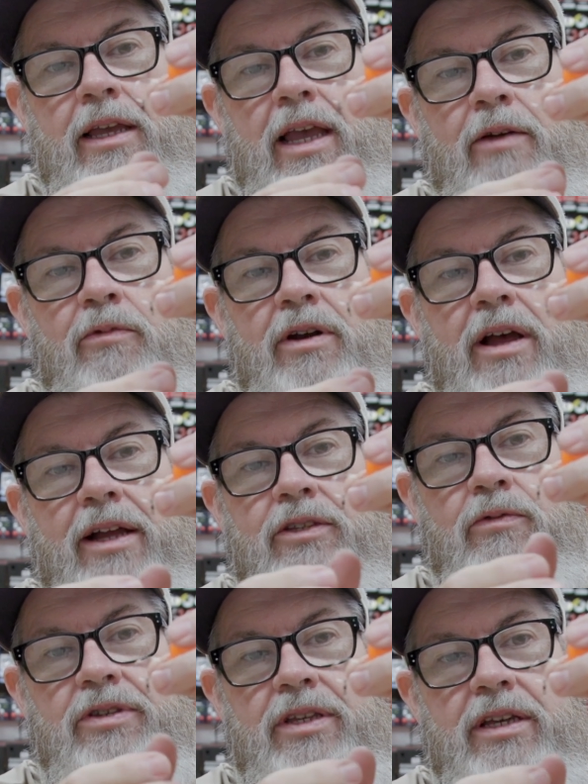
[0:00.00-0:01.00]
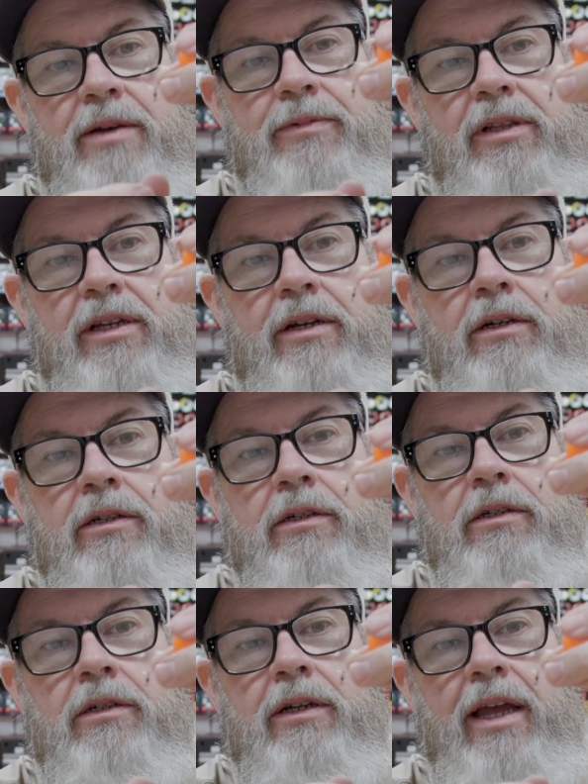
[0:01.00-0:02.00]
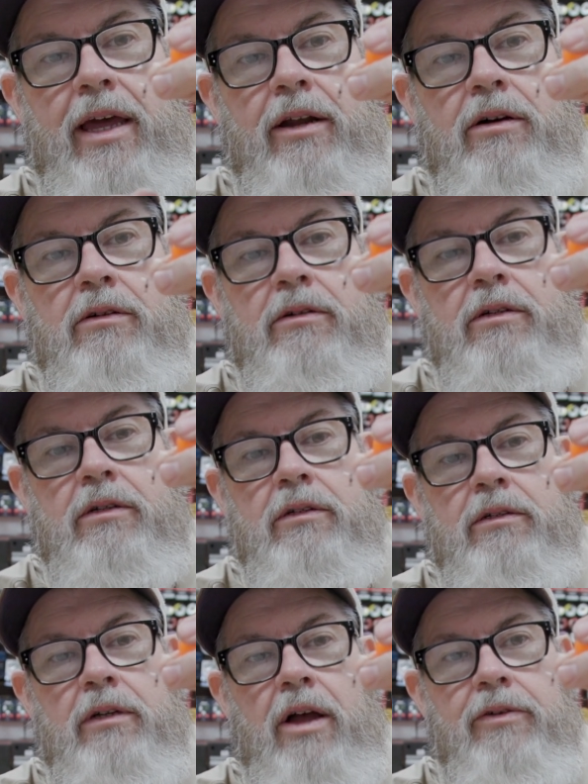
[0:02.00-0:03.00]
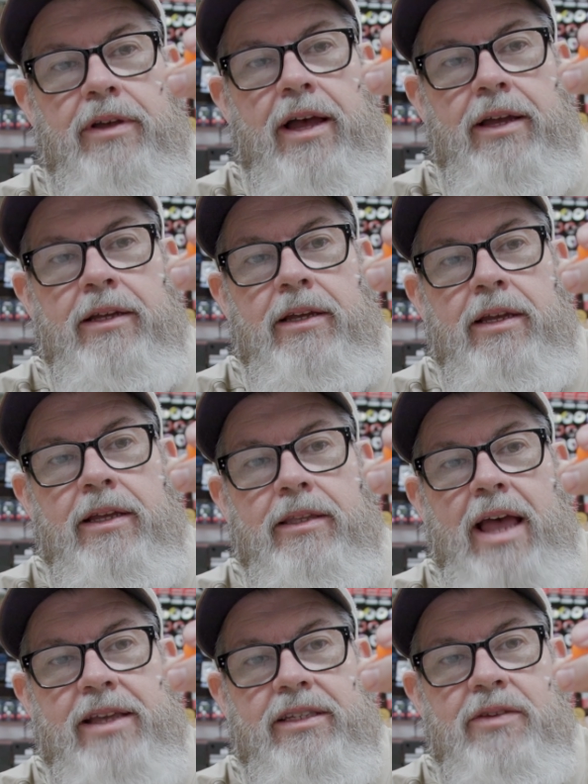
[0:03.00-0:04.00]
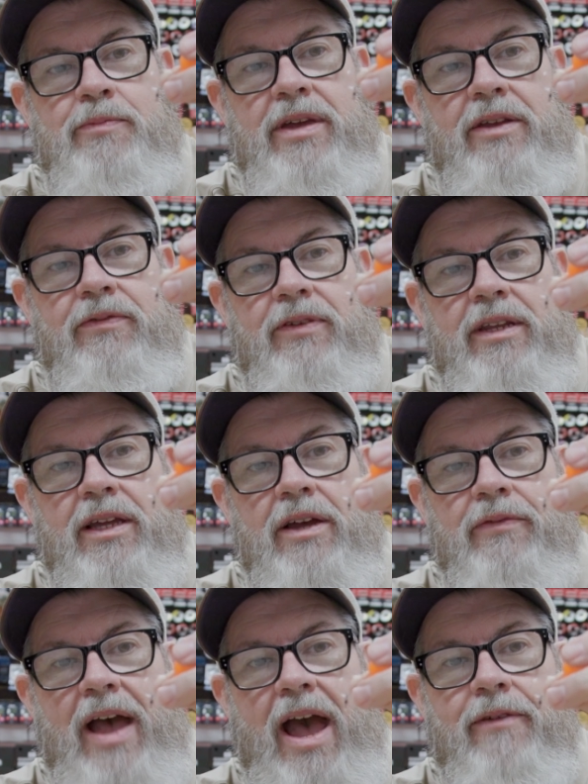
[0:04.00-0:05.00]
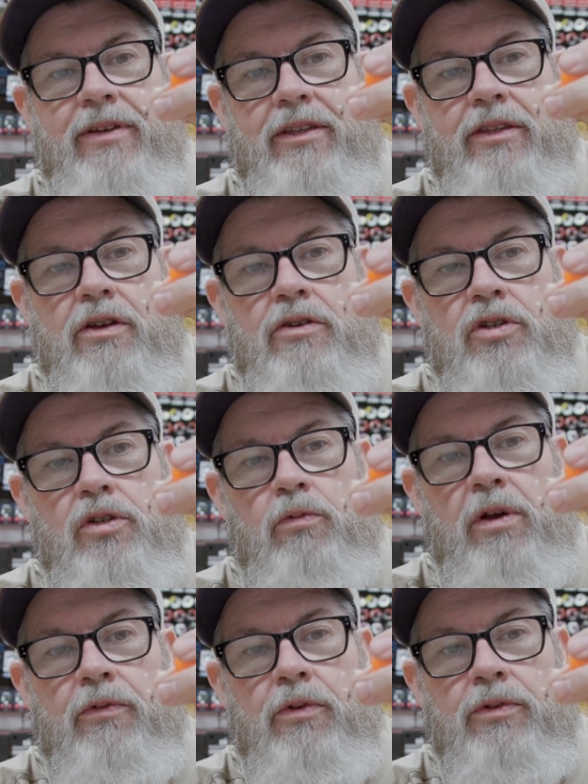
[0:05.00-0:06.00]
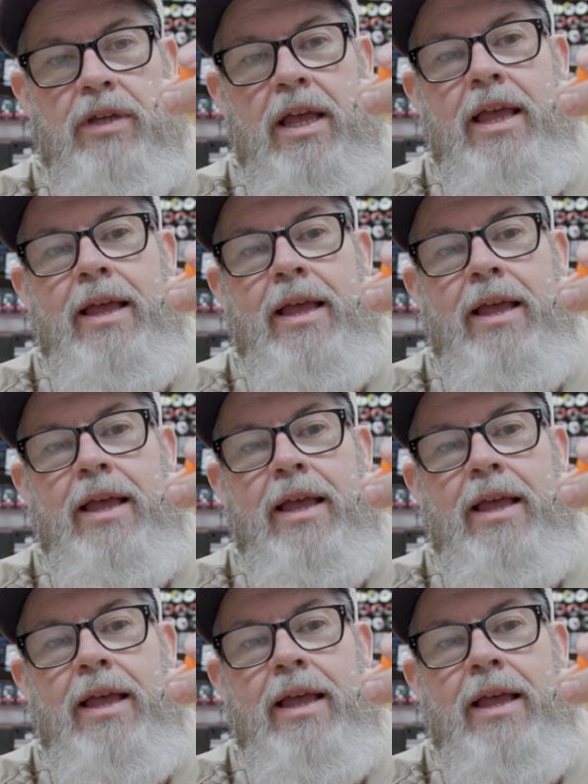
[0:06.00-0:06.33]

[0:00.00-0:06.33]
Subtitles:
and we're not twisting up the leader at all. Okay, that's the benefit of having those swivels.